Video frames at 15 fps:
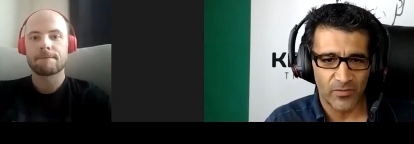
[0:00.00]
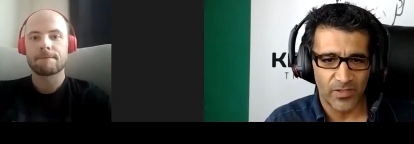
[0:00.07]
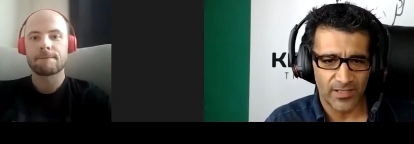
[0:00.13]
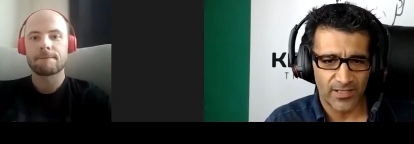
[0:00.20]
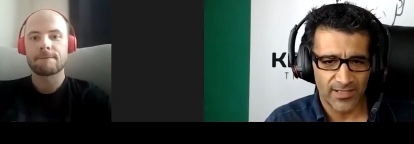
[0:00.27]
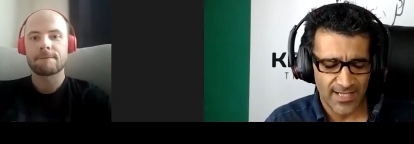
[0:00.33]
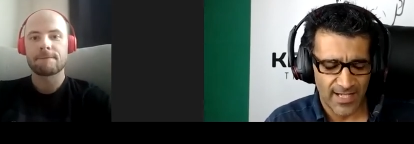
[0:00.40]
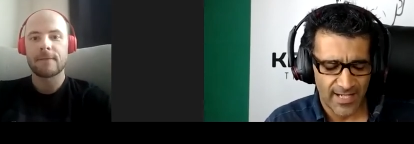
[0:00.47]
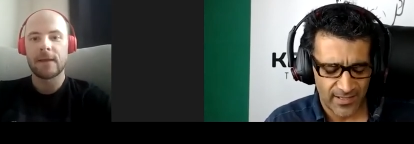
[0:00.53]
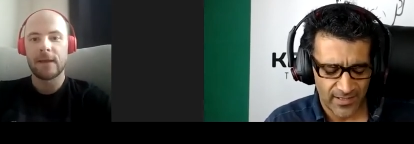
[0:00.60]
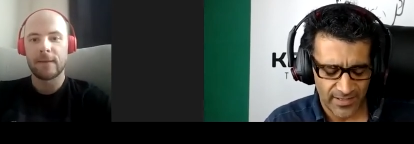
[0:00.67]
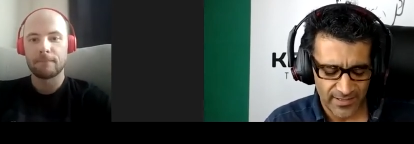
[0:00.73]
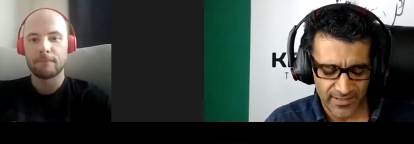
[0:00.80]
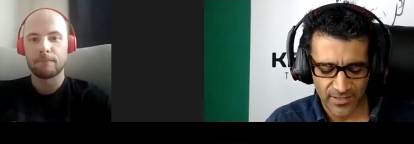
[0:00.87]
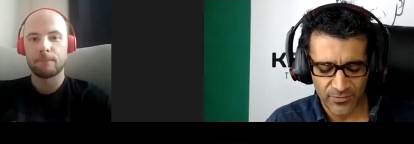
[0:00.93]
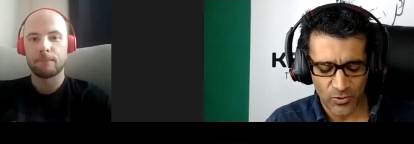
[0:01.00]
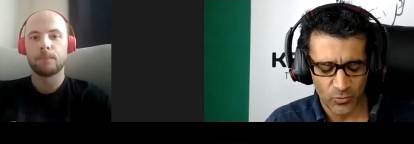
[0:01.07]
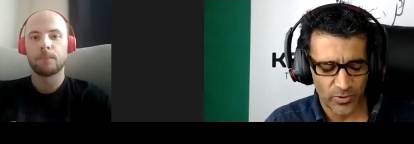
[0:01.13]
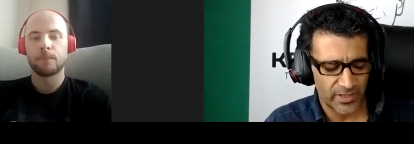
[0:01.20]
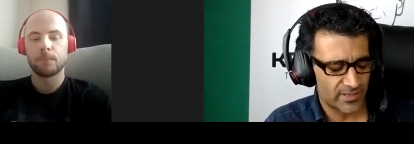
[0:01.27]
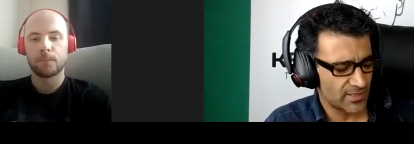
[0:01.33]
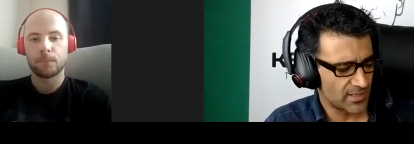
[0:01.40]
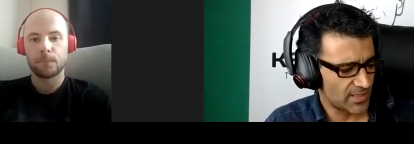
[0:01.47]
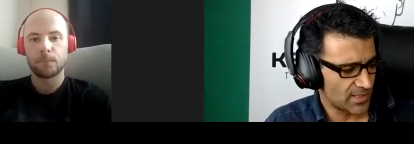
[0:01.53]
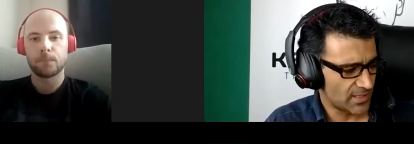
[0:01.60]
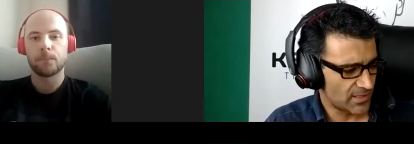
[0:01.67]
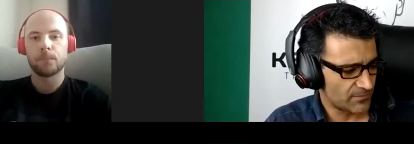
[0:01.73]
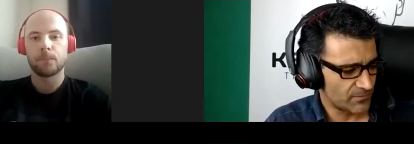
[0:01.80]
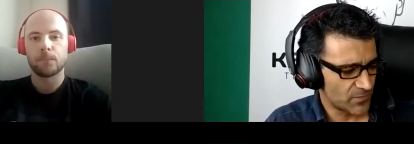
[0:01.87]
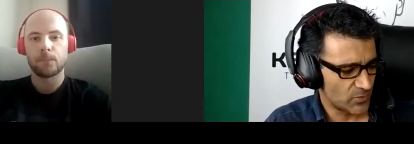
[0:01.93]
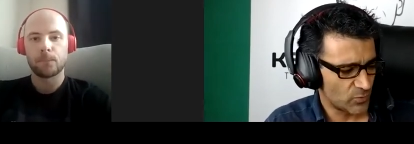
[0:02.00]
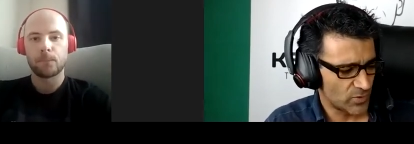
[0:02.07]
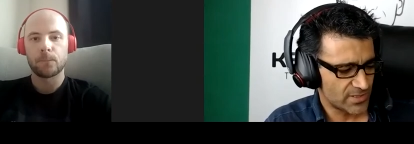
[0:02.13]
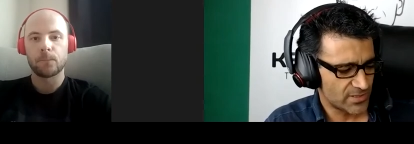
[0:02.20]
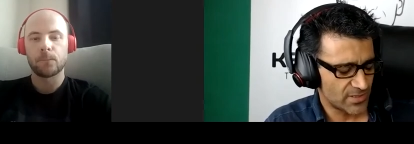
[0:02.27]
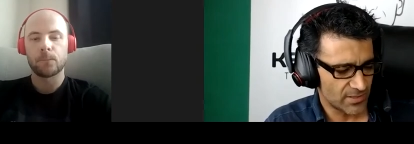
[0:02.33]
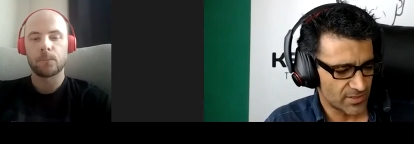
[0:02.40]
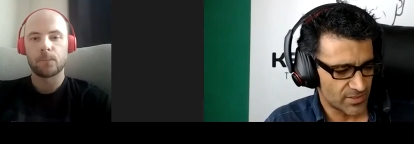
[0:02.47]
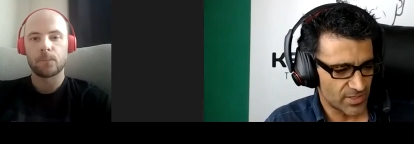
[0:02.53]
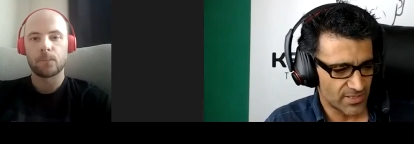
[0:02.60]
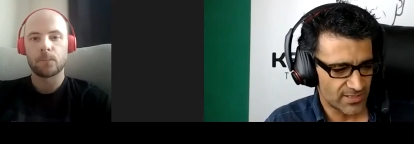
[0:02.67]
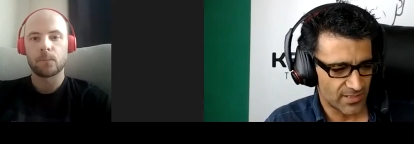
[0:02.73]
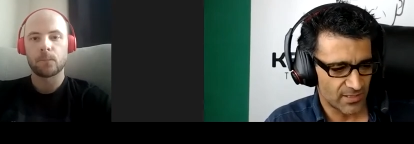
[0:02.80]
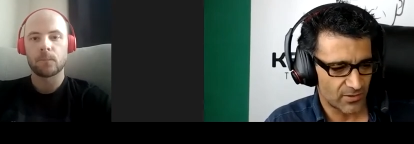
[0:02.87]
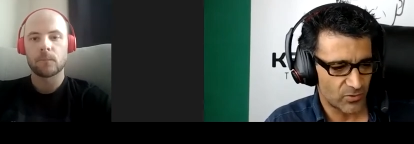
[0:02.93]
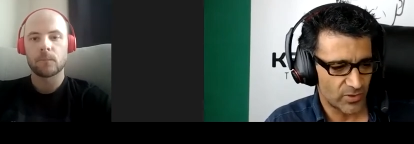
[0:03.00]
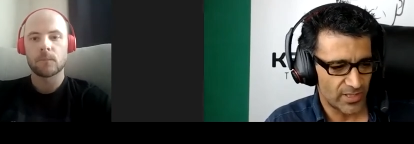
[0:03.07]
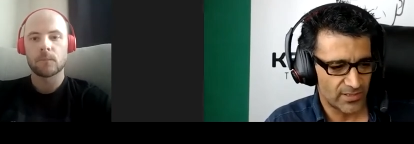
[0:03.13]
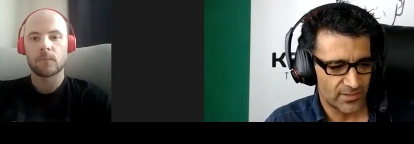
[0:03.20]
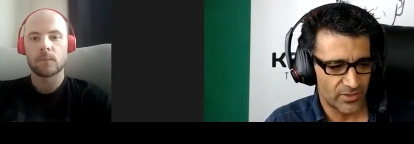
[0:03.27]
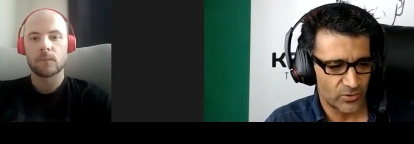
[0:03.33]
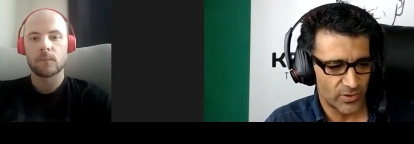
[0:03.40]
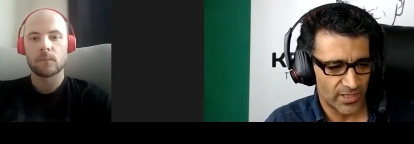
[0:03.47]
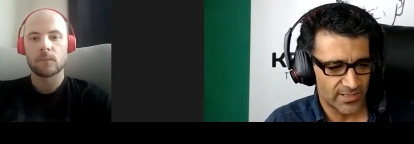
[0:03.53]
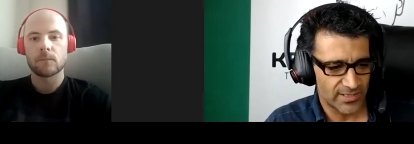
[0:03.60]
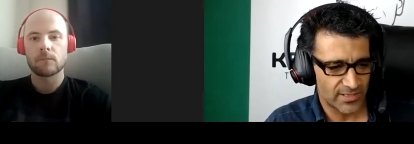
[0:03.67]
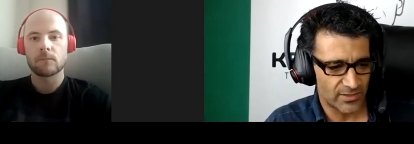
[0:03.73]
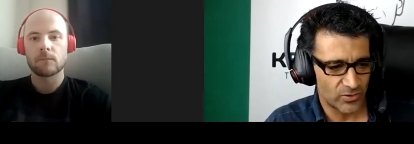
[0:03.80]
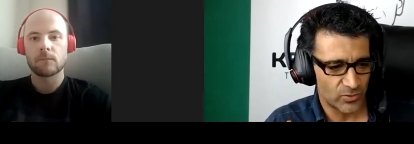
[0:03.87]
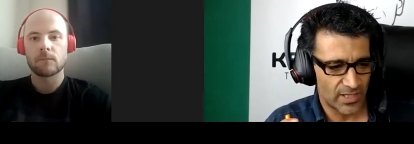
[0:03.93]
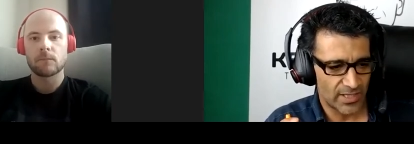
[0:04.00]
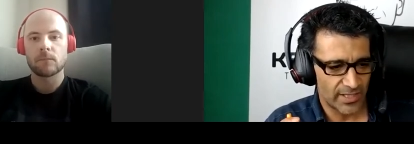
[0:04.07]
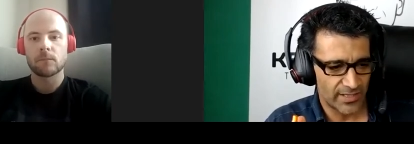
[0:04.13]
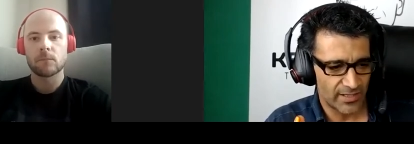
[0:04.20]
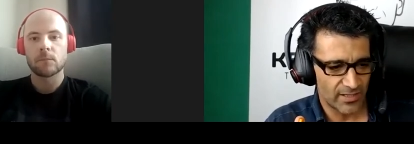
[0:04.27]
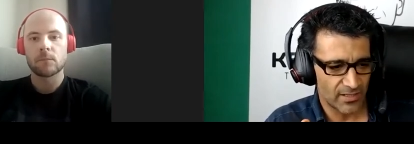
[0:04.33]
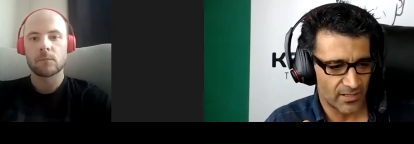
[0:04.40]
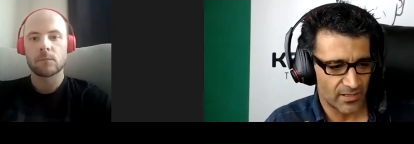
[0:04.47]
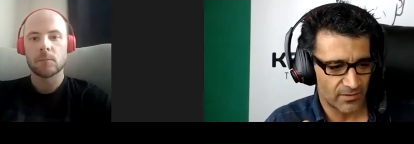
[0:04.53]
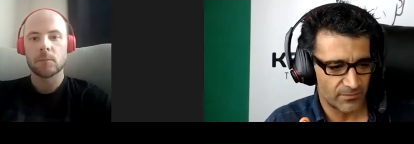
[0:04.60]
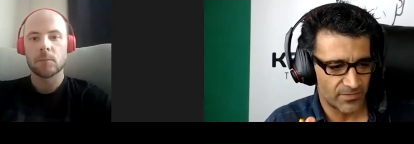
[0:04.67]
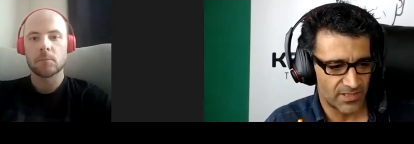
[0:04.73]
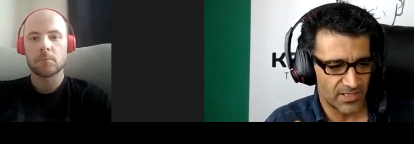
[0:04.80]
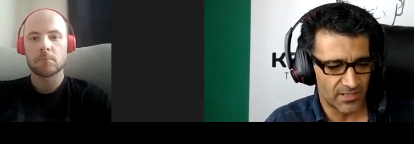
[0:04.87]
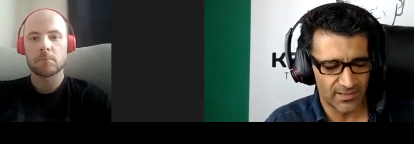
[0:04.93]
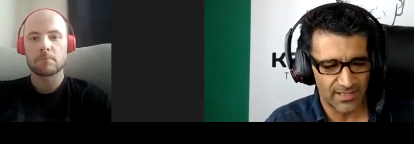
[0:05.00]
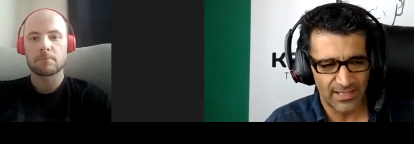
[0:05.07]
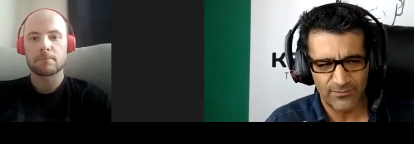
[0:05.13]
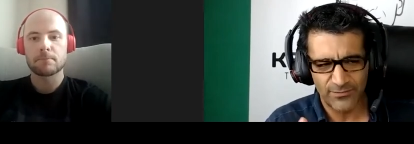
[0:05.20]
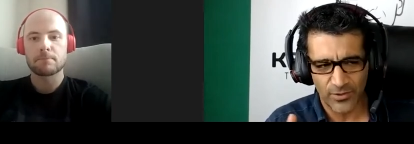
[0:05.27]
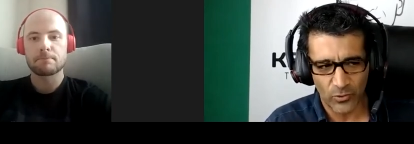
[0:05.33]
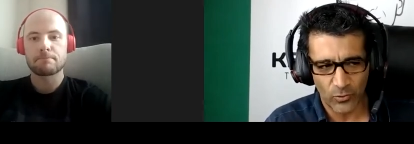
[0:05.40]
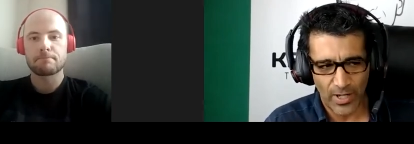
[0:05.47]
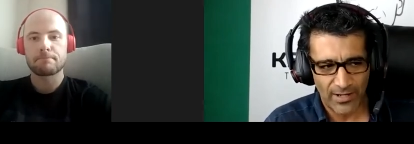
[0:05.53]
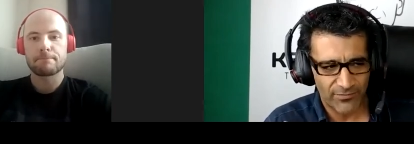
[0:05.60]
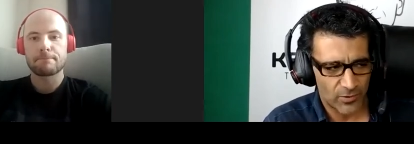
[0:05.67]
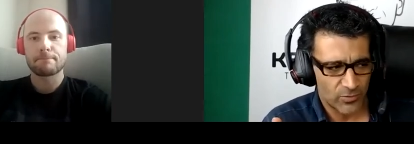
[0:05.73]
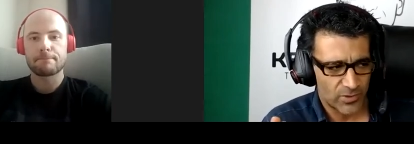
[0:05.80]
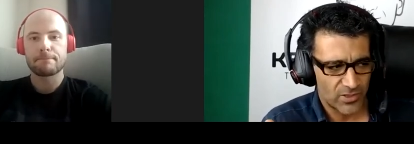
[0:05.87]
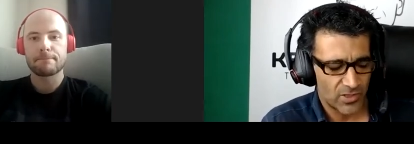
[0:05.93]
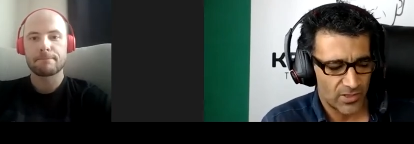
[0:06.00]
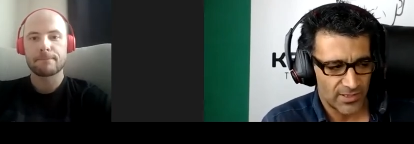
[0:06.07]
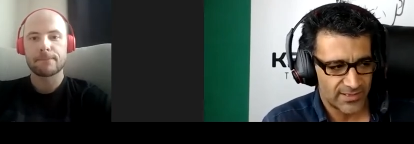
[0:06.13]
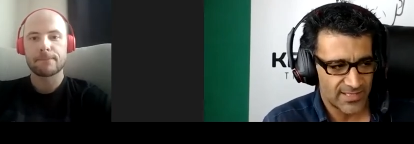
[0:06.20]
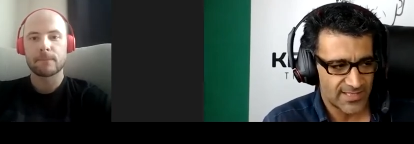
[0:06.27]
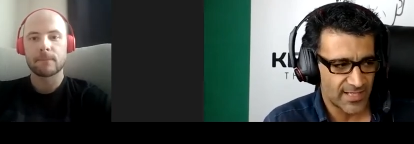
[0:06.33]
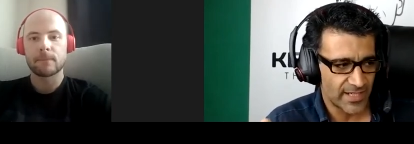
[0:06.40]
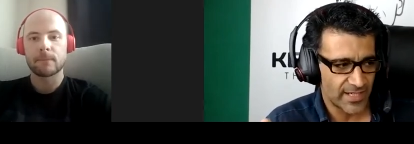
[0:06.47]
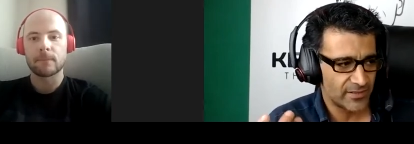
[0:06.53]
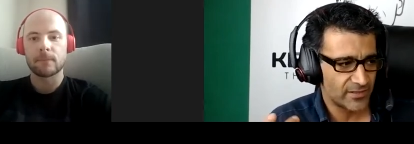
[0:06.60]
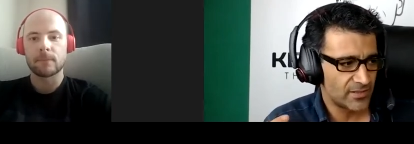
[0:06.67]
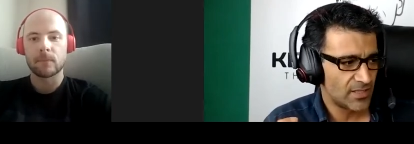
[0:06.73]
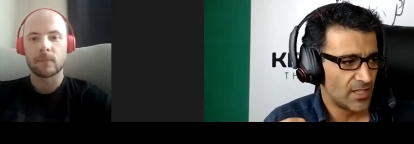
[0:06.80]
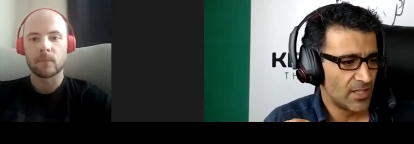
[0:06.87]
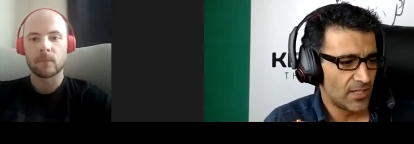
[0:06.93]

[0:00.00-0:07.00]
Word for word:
Speaker 1: because uh, I yeah. had an interview with um, what's uh, she's a great UX UI uh, uh, infographic, what do you call it, designer,